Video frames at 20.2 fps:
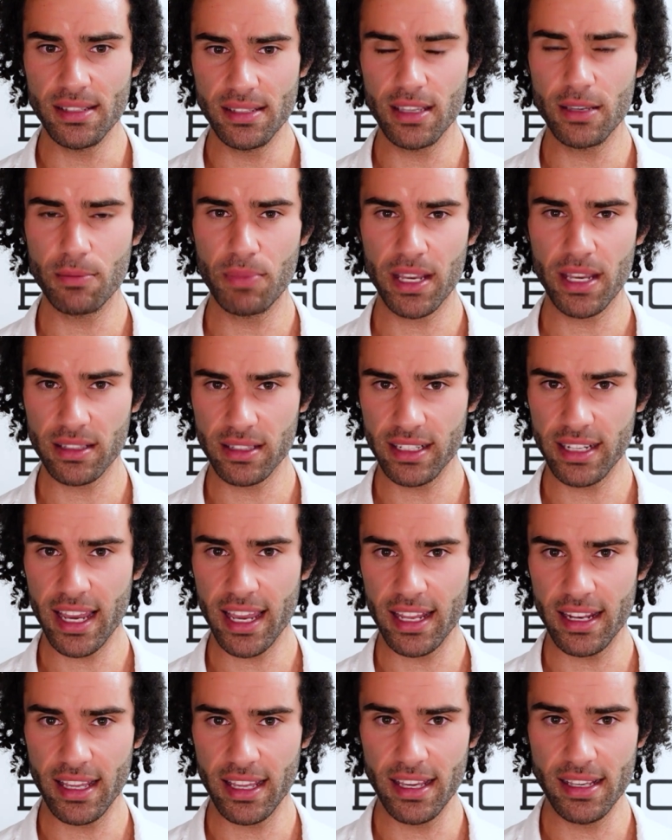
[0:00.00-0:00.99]
zinc
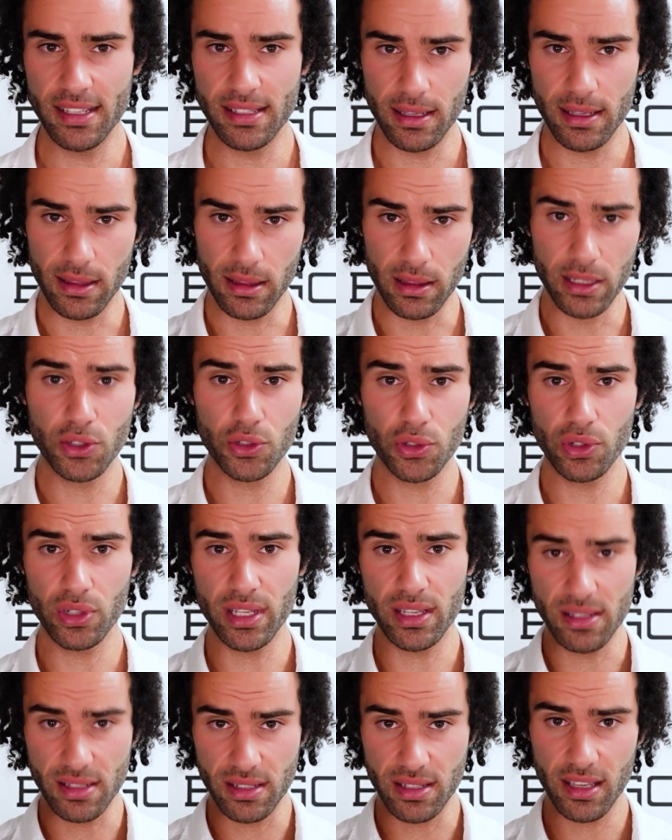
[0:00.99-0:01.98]
picolinate is
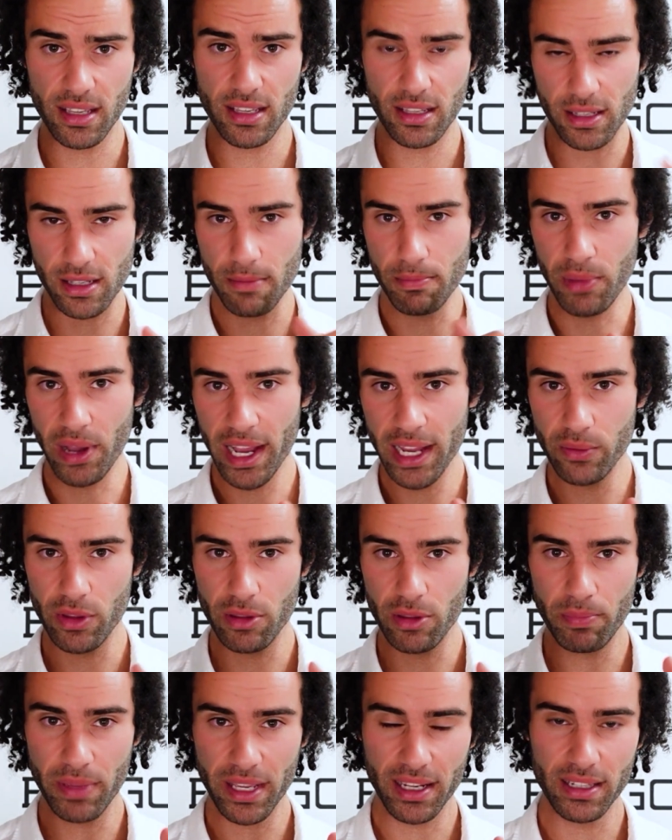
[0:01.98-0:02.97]
literally zinc combined
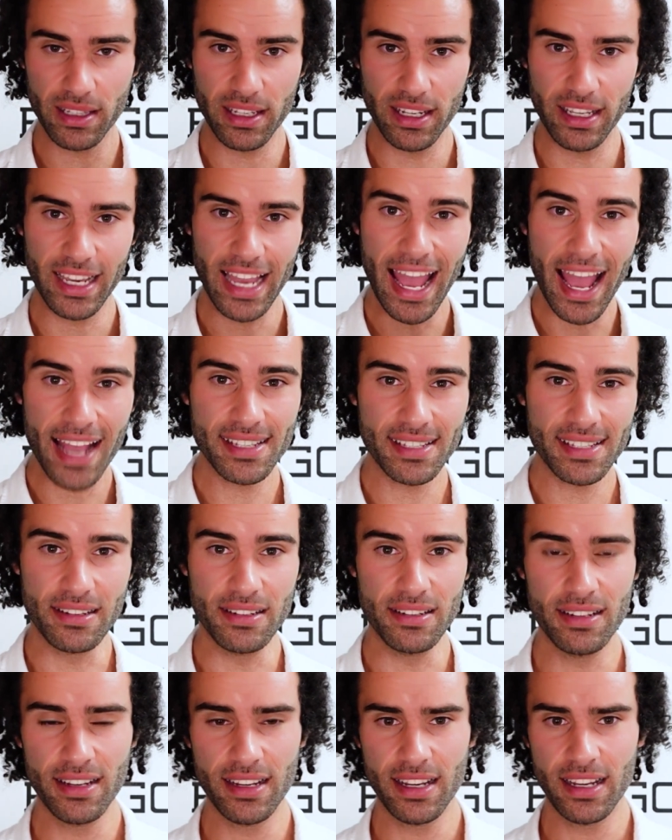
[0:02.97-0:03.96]
with picolinic
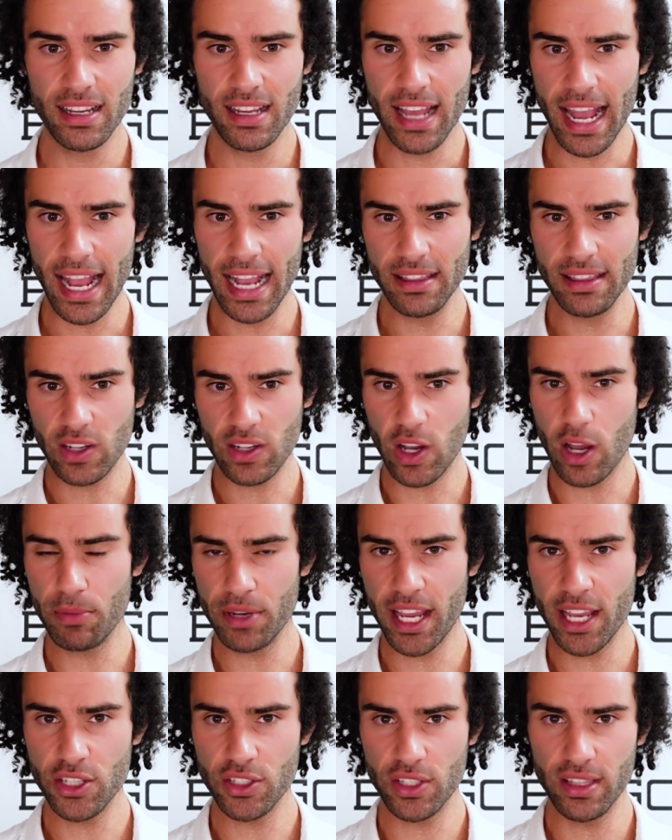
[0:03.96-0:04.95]
acid, and the
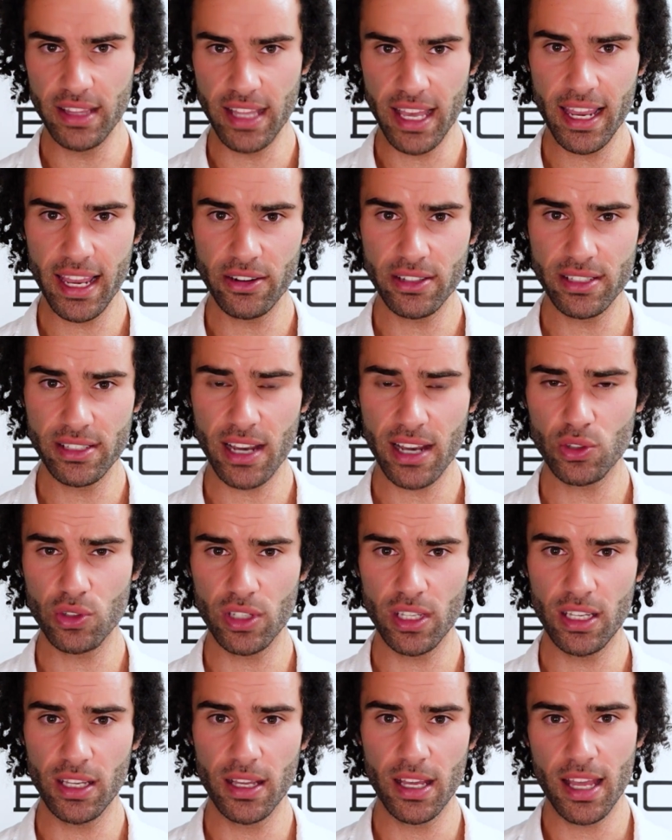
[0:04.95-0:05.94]
combination there is
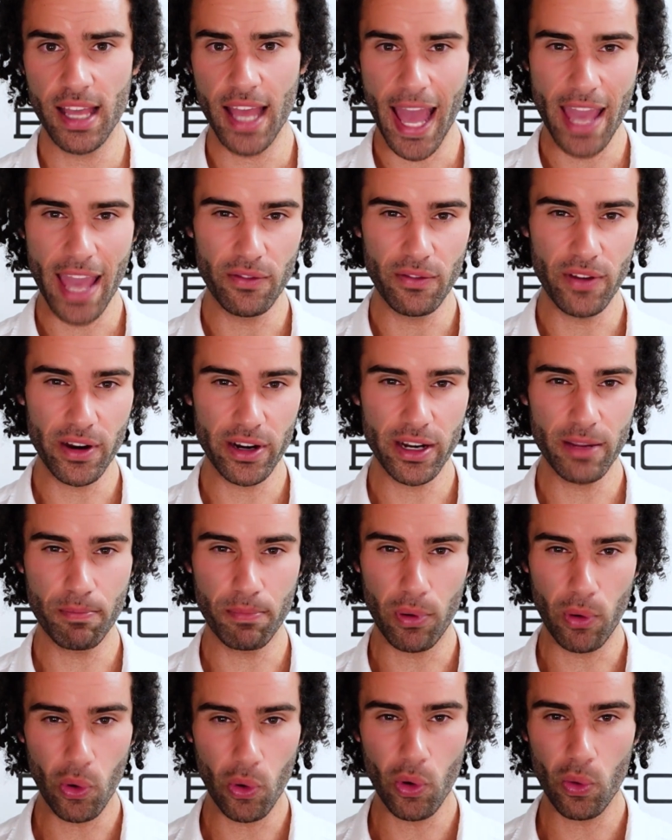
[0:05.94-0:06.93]
actually a very
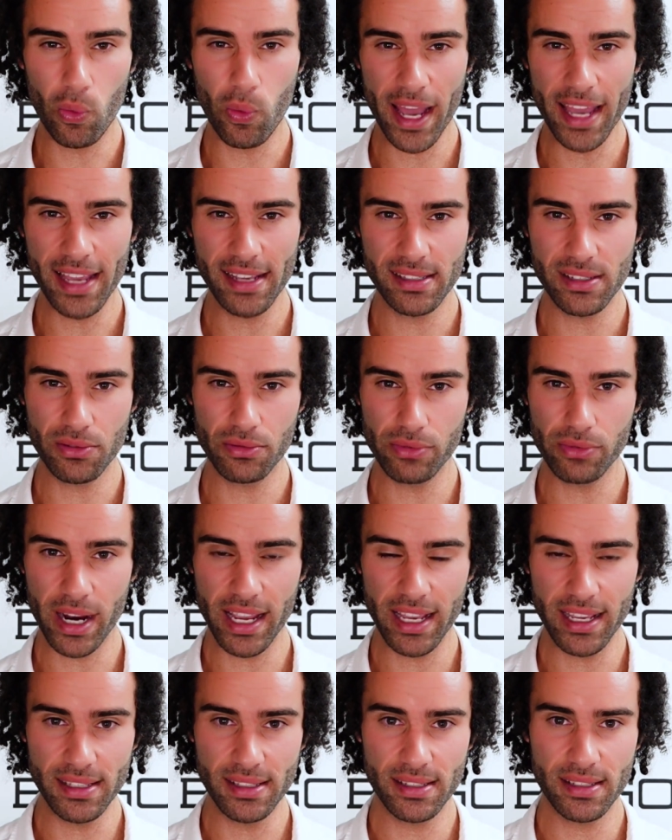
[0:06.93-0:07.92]
poor way to
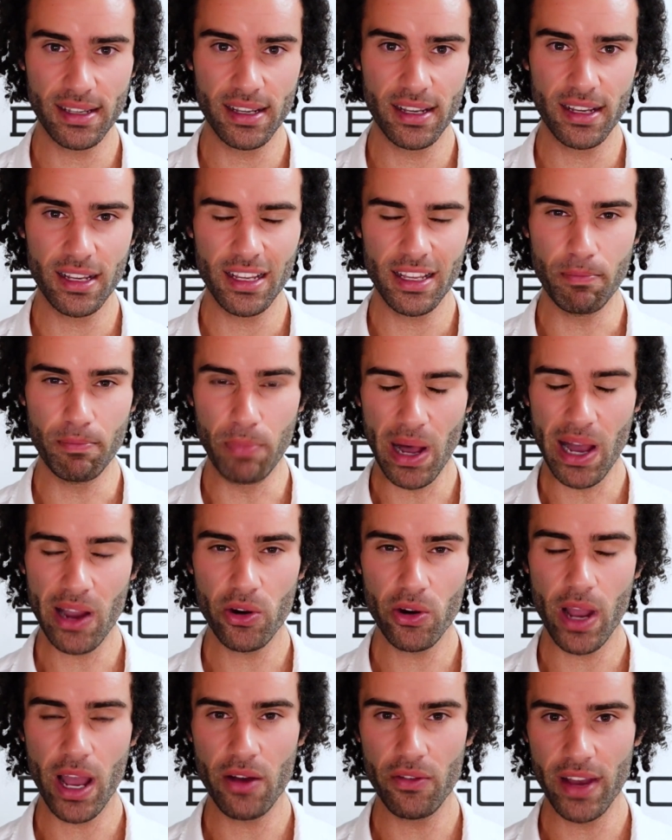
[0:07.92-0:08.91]
raise
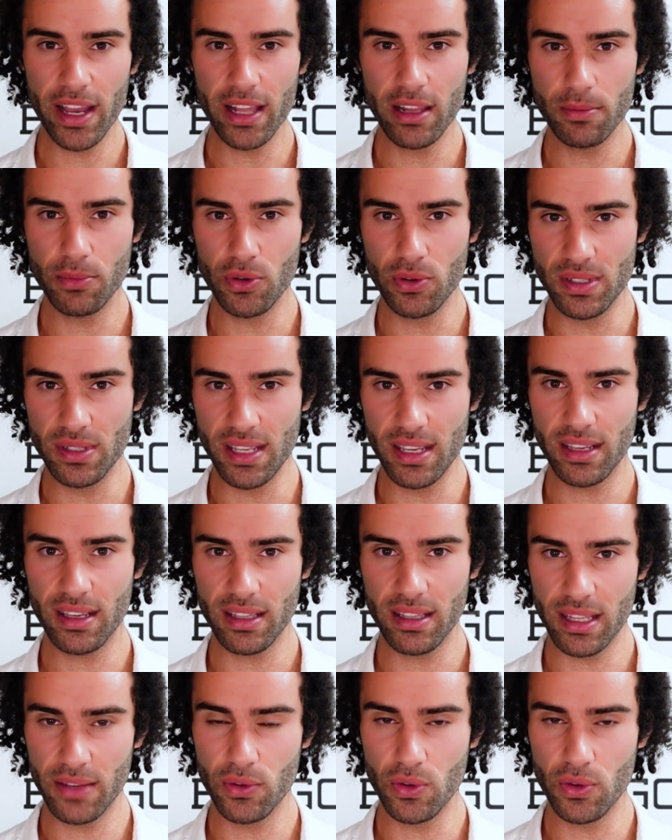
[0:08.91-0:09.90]
bioavailable
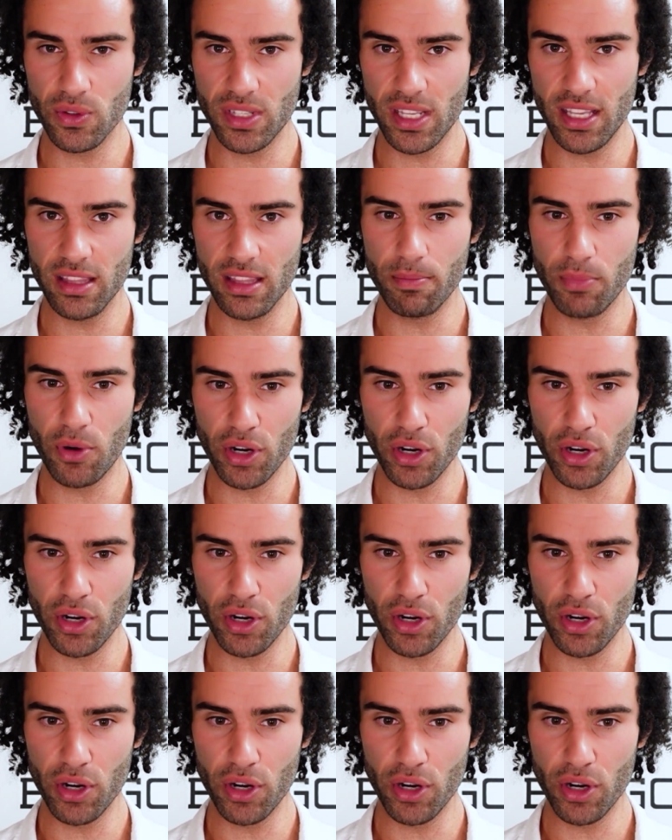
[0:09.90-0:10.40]
zinc levels in